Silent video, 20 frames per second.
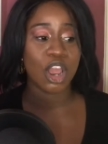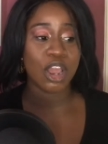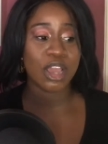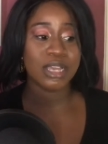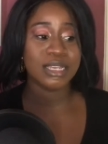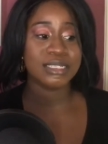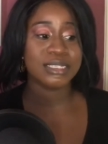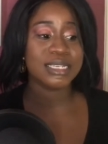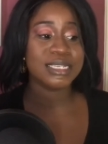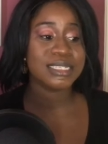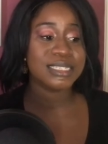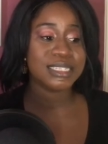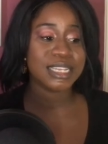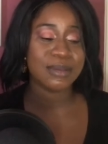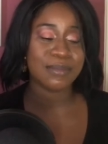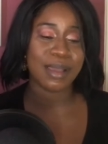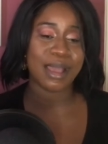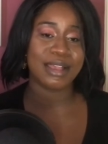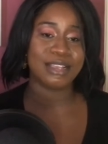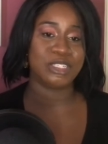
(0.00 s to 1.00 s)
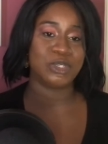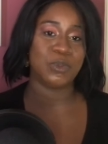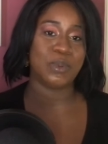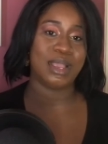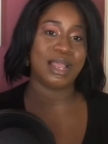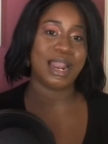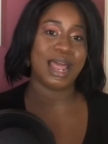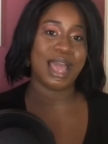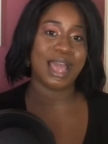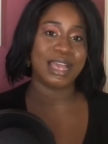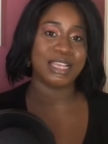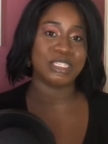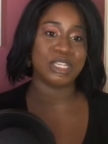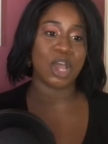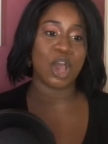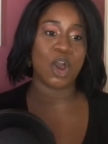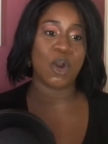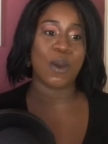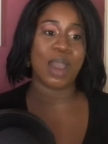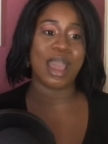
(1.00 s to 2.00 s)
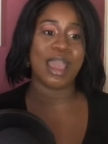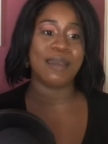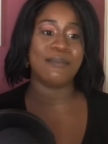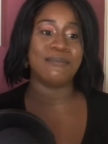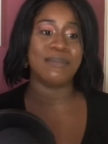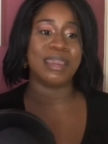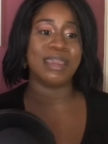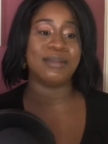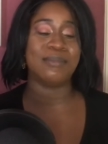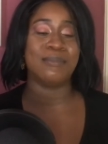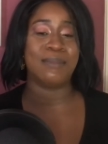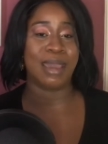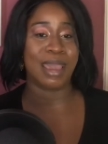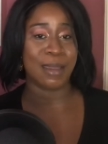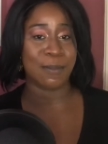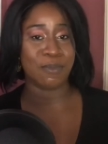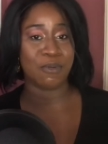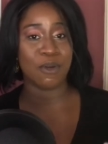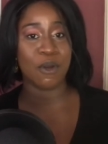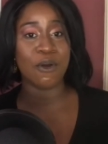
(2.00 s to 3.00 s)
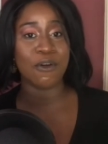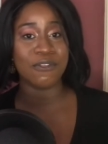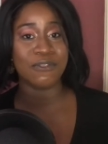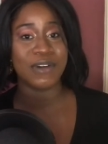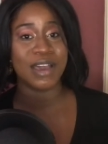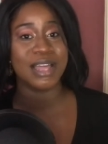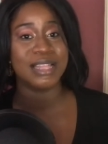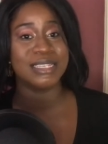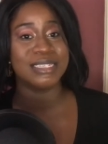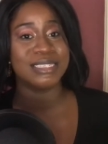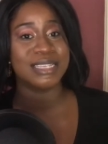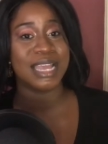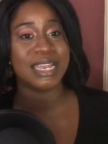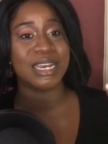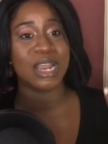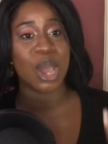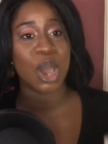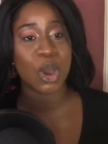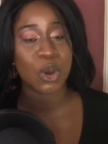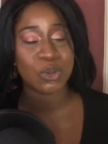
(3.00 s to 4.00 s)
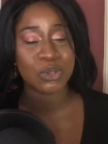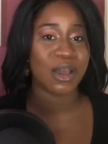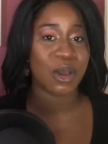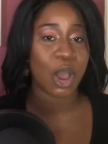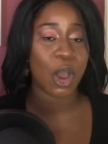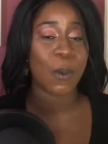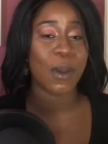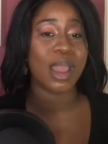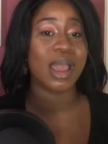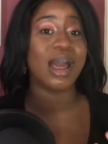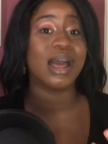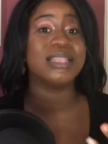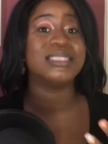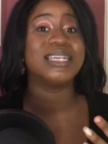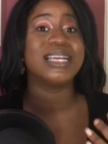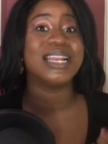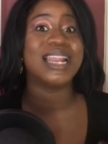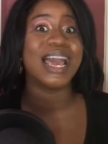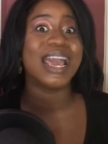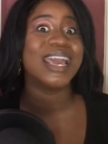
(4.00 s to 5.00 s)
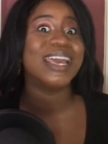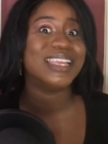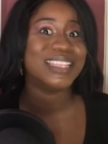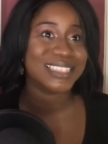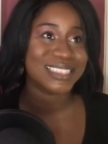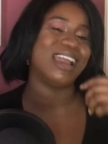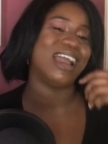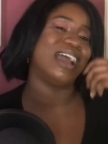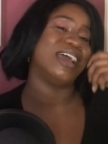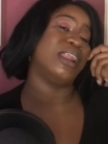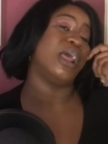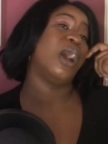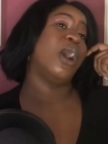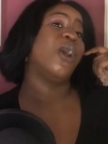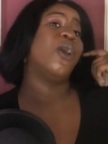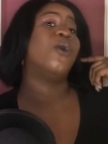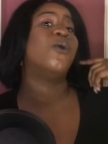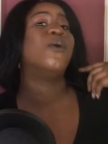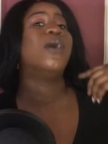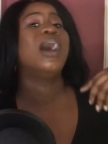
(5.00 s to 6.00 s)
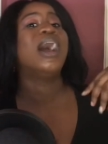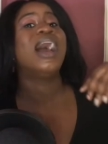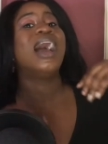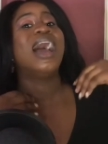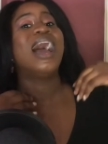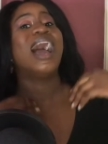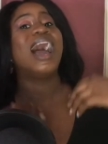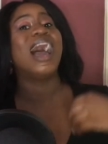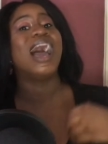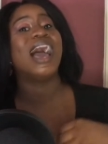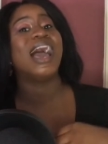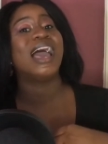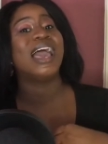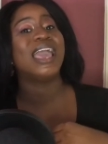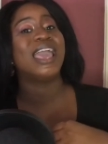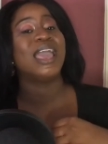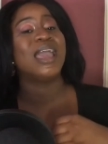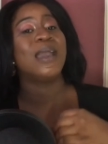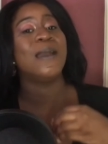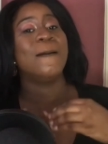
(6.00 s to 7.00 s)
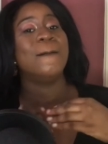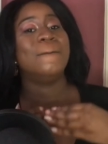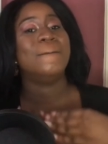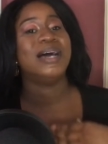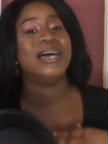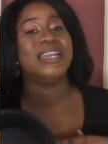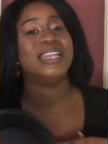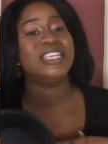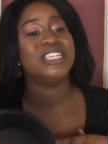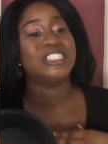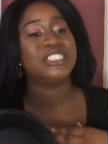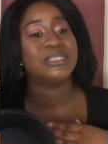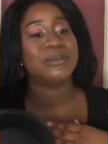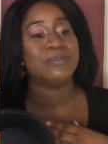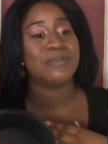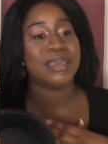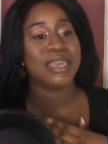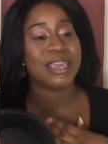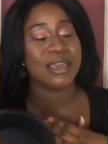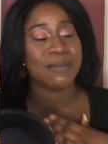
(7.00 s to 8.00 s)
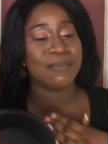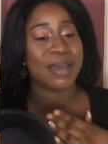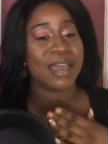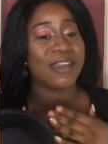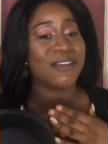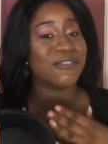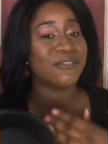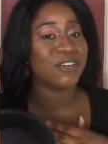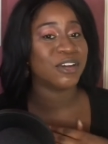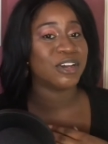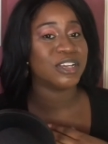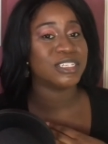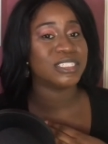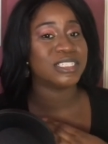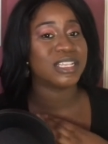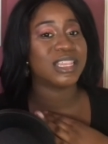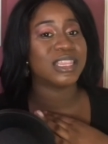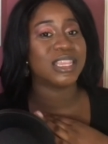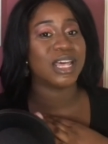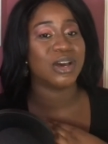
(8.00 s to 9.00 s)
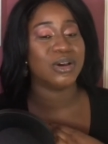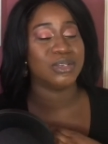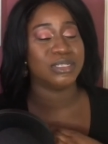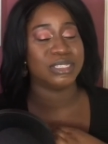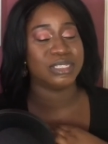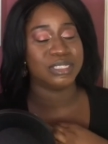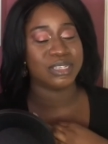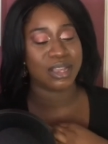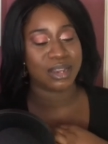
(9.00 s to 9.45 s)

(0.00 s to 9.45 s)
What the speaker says: system, as well as how I made my profile stand out, how I got clients, and how I managed to make my first $1,000.